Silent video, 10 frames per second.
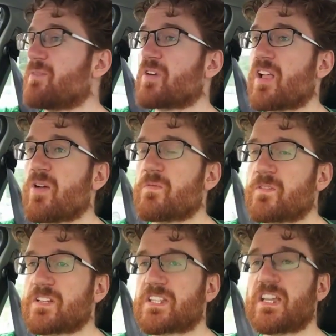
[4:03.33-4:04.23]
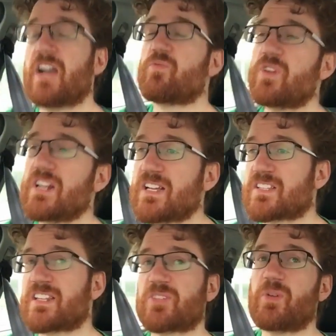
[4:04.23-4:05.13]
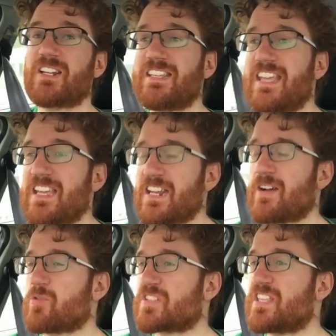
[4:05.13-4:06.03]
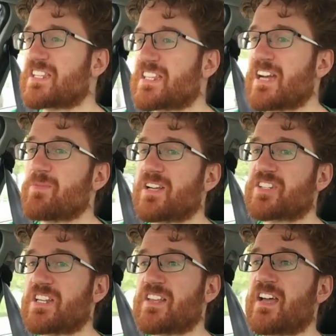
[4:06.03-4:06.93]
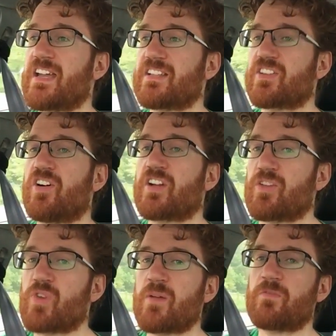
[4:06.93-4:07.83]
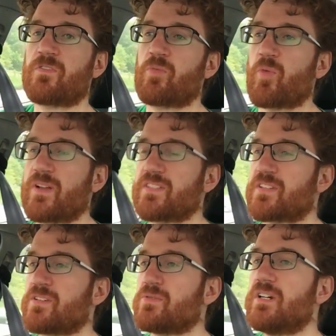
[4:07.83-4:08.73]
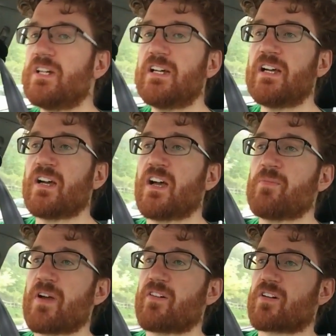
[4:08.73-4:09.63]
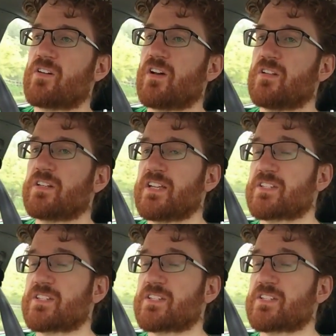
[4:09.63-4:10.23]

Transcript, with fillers: I'm going to hopefully see. I've realised that it's been a year now. It was this time last year that I hit target right before we went to uh, America on holiday.